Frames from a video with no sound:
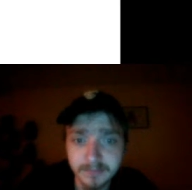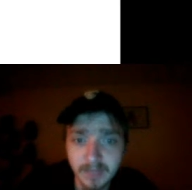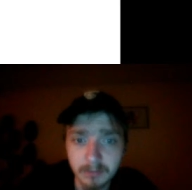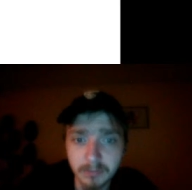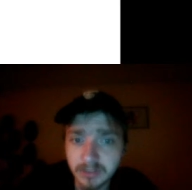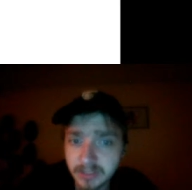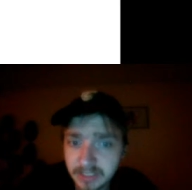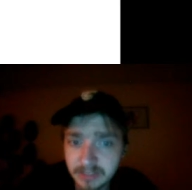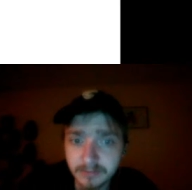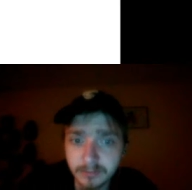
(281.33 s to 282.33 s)
I
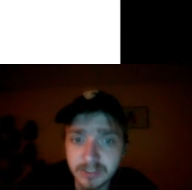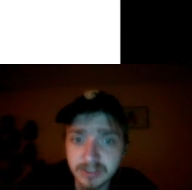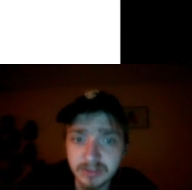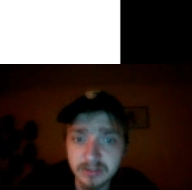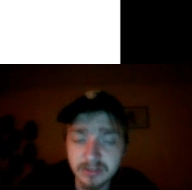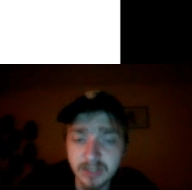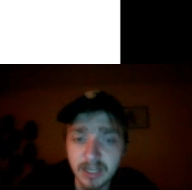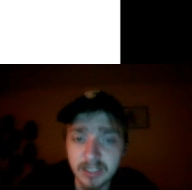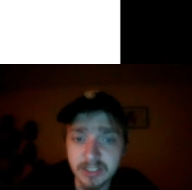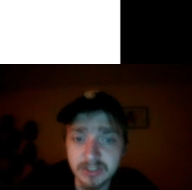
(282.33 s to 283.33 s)
believe wiz-
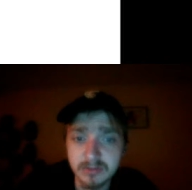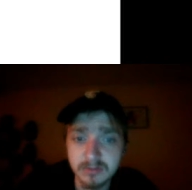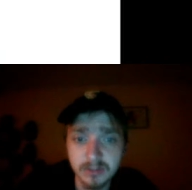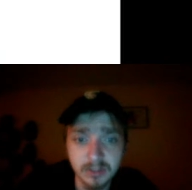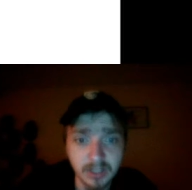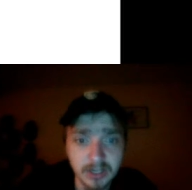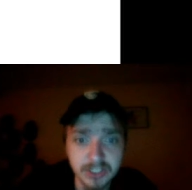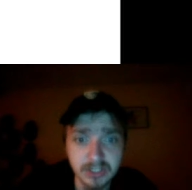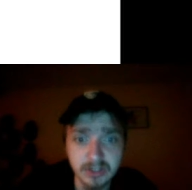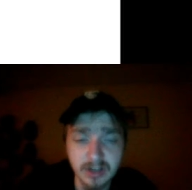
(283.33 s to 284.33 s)
uh,
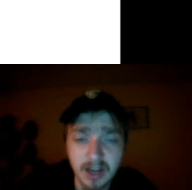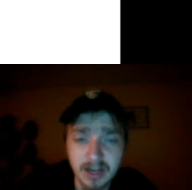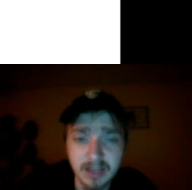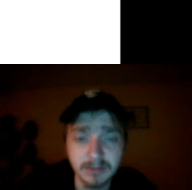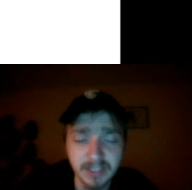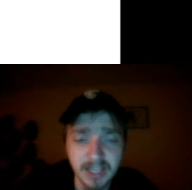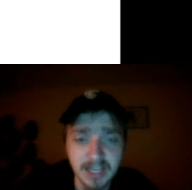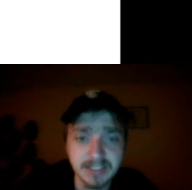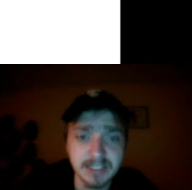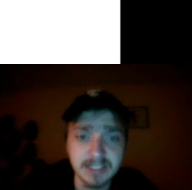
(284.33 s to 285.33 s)
clerics are unable to
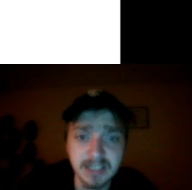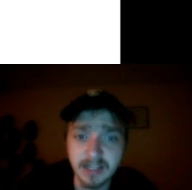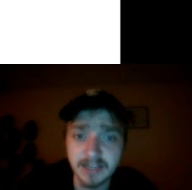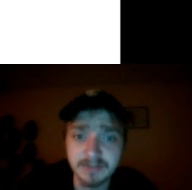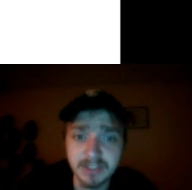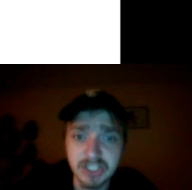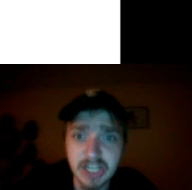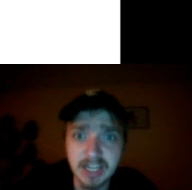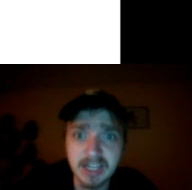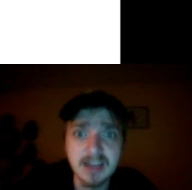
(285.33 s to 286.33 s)
cast this. I'll have to check.